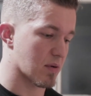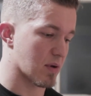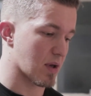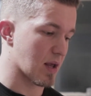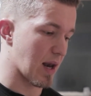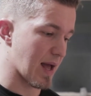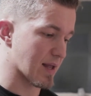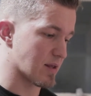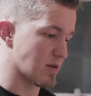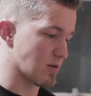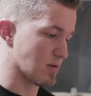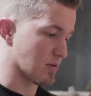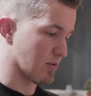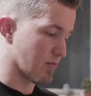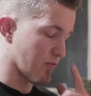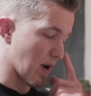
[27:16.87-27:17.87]
Glad
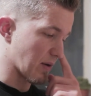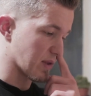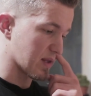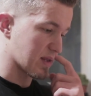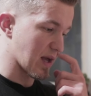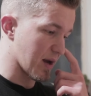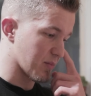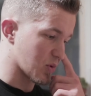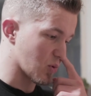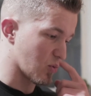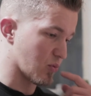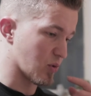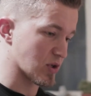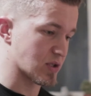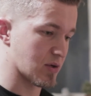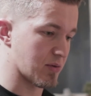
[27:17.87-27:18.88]
you found time to
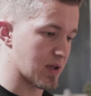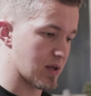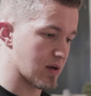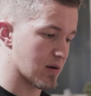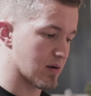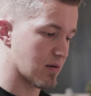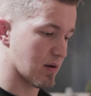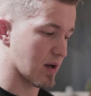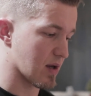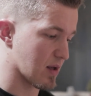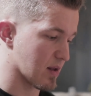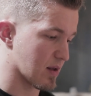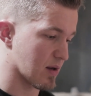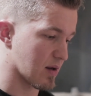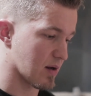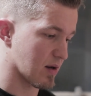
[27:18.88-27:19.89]
watch the video, and
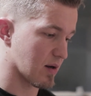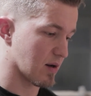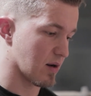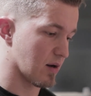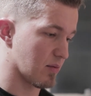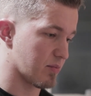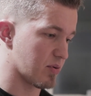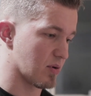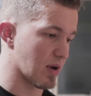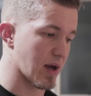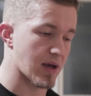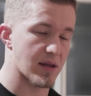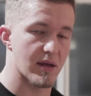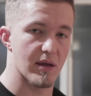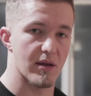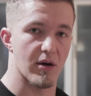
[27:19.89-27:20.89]
hope you
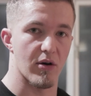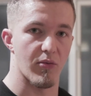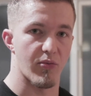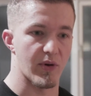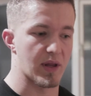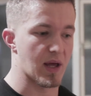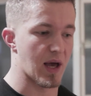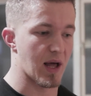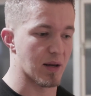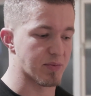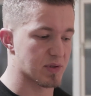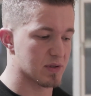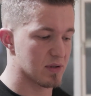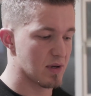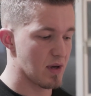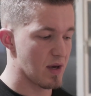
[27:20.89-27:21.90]
liked it. Hope it
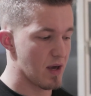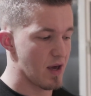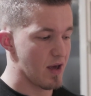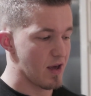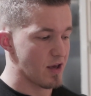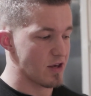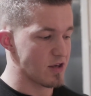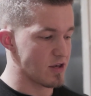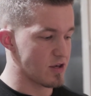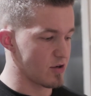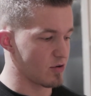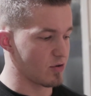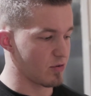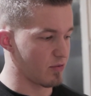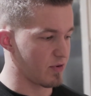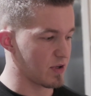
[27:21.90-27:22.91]
helps
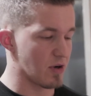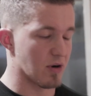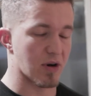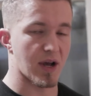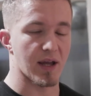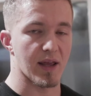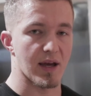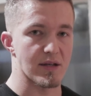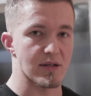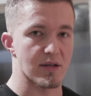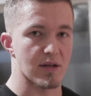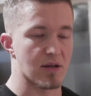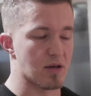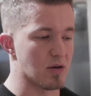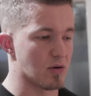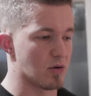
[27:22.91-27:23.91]
you with organizing
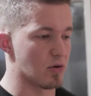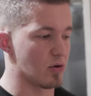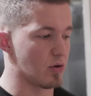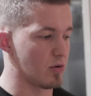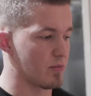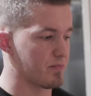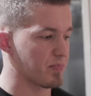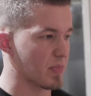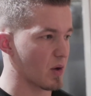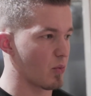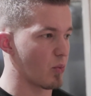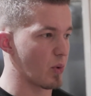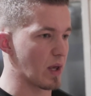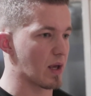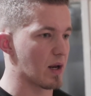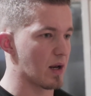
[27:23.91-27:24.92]
your
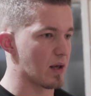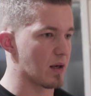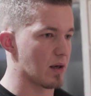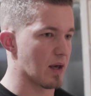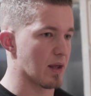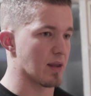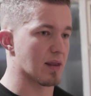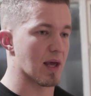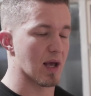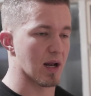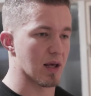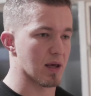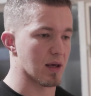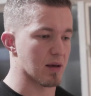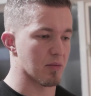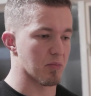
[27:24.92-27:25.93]
weekly and
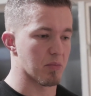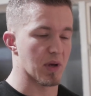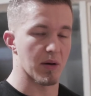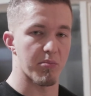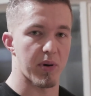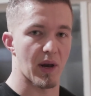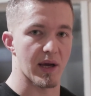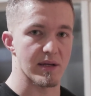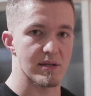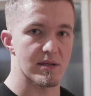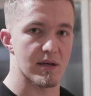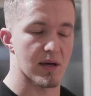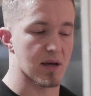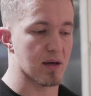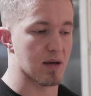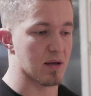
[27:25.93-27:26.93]
daily meal plans,
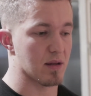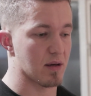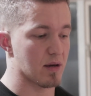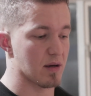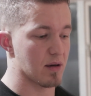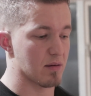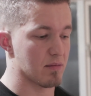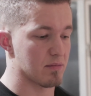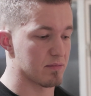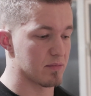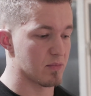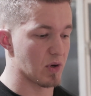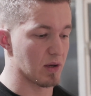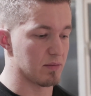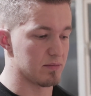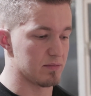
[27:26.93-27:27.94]
and
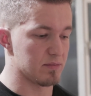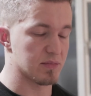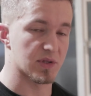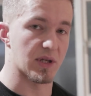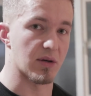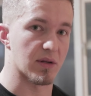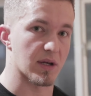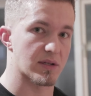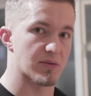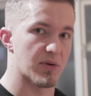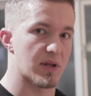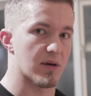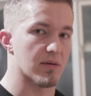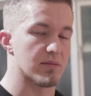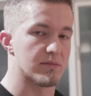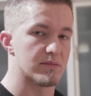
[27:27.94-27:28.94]
well, see you next video.